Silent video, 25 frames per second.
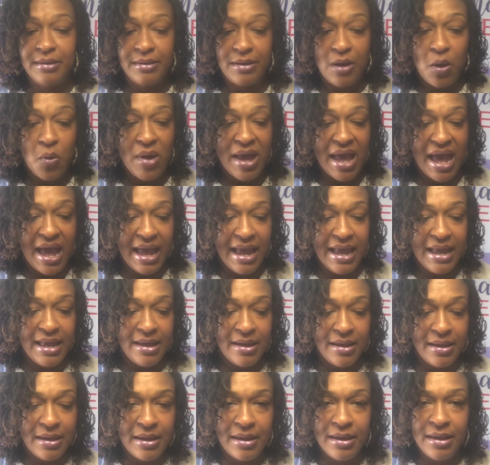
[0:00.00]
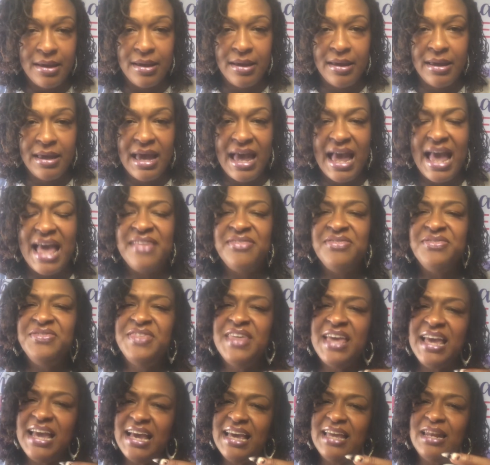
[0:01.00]
Okay? And
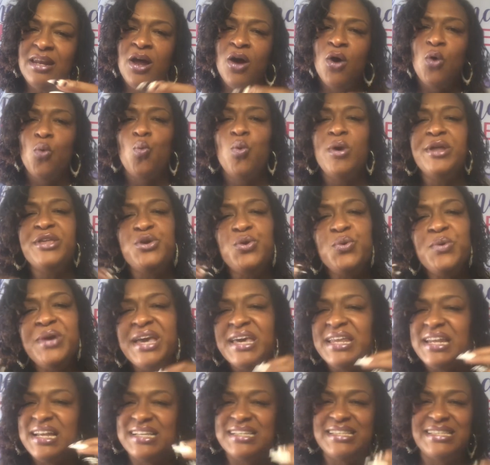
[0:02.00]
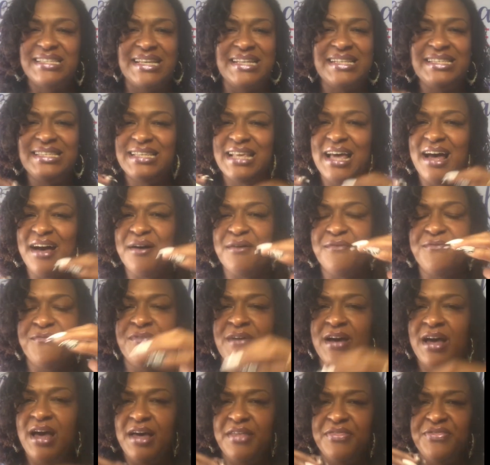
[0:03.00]
then when you get a sense of
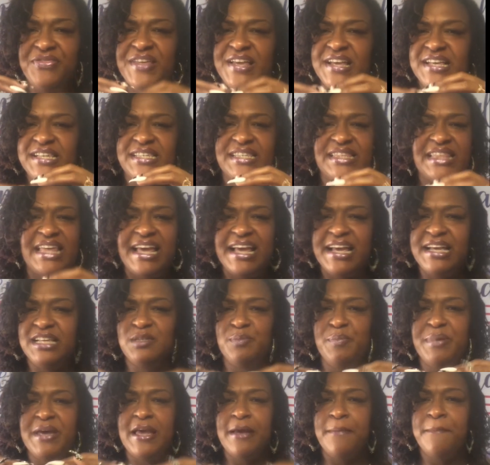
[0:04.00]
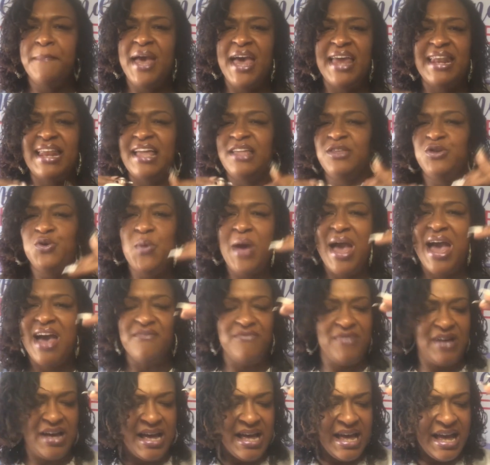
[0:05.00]
these things being met and you
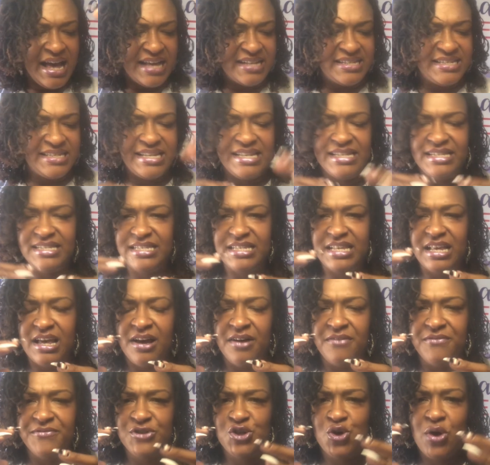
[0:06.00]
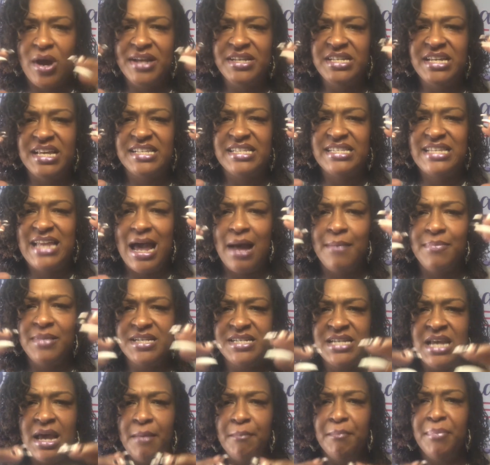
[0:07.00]
have a sense of trying to
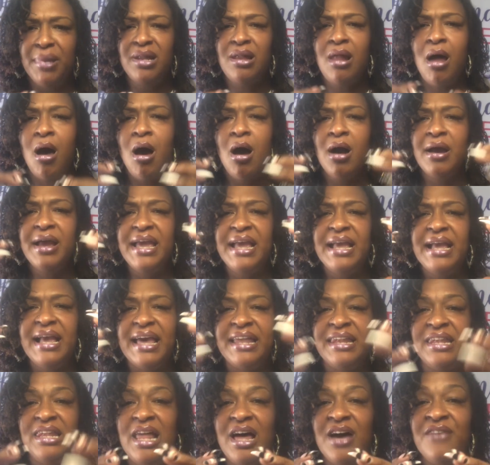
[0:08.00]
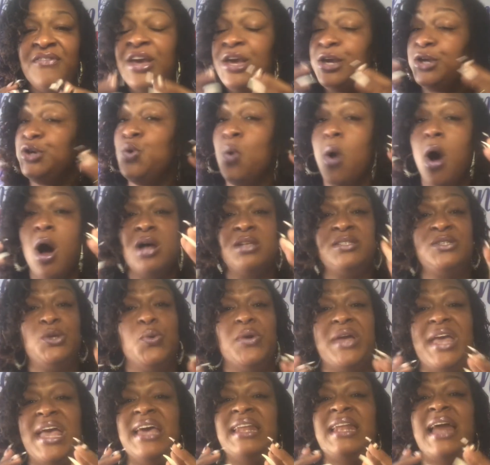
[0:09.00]
establish belonging and love, you also
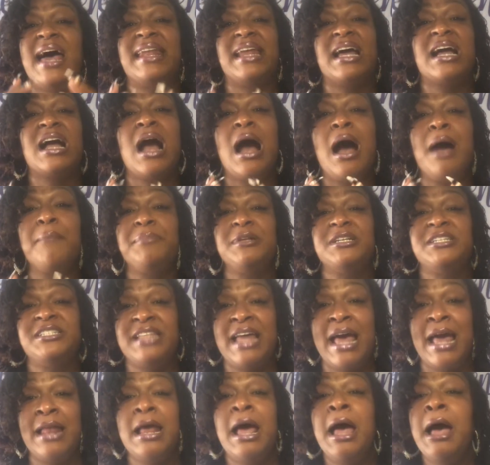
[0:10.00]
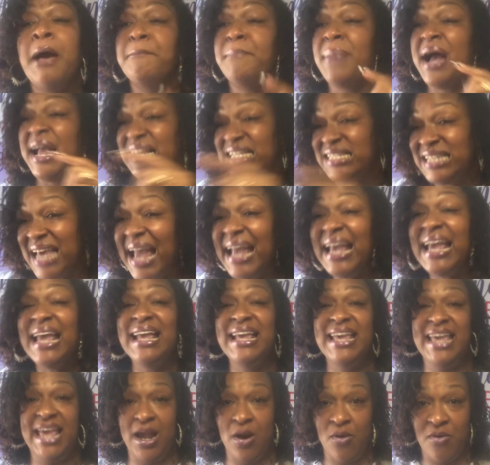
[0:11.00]
cannot accomplish that by
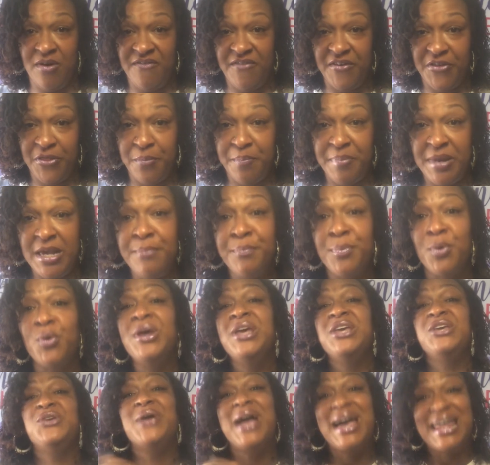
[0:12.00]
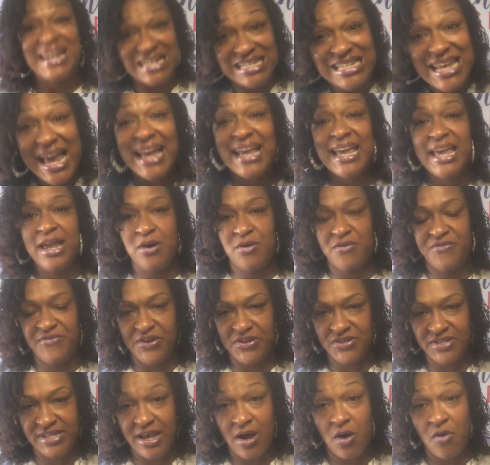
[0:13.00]
taking care of other people. You got to take care of
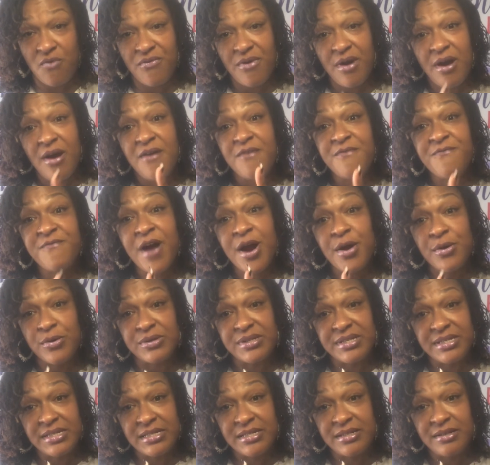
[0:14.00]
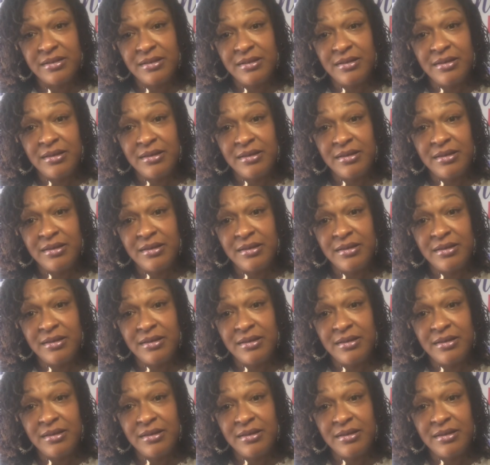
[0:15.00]
yourself first.